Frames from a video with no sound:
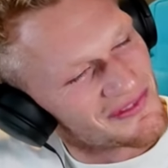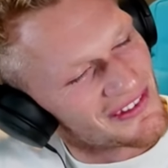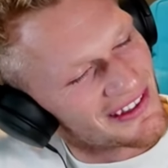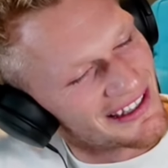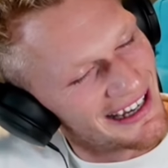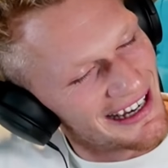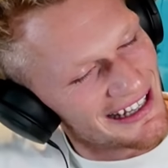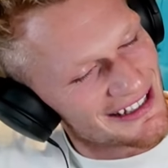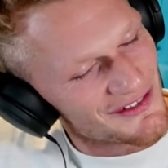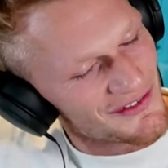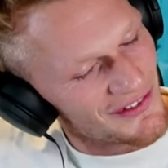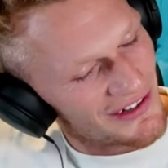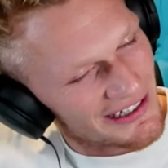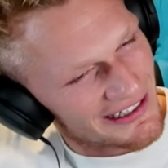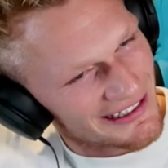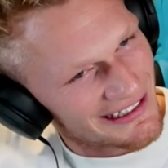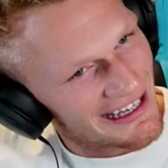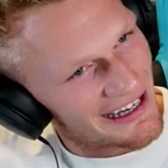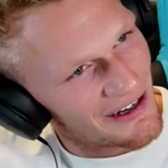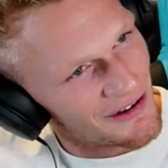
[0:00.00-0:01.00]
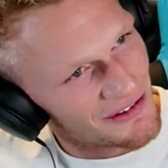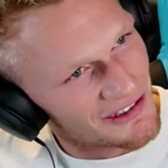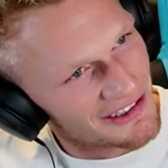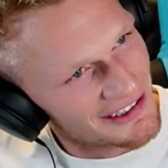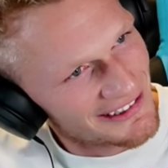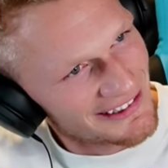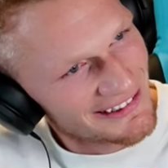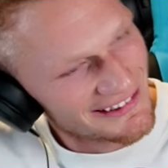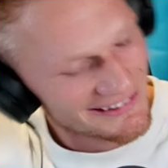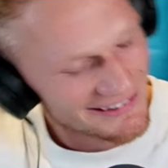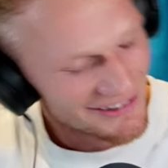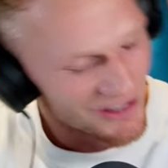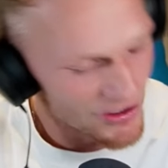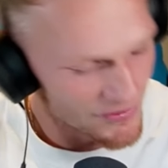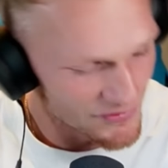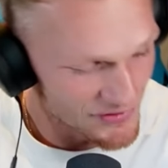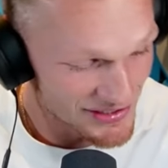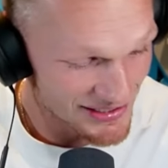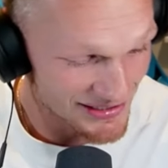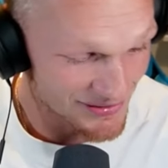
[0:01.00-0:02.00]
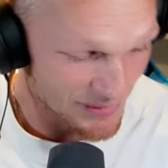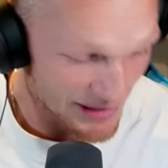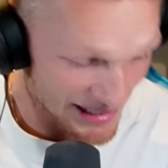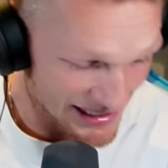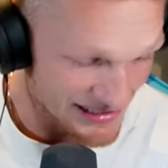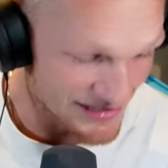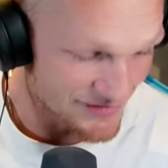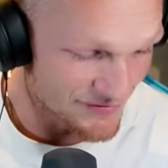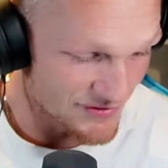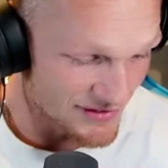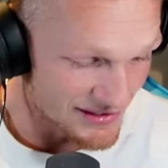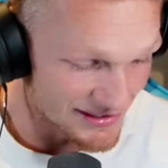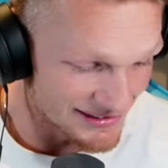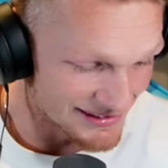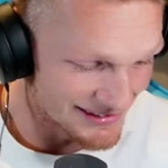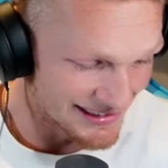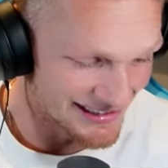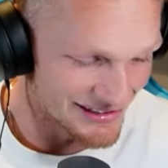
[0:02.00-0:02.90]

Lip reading: that's funny how obviously we're different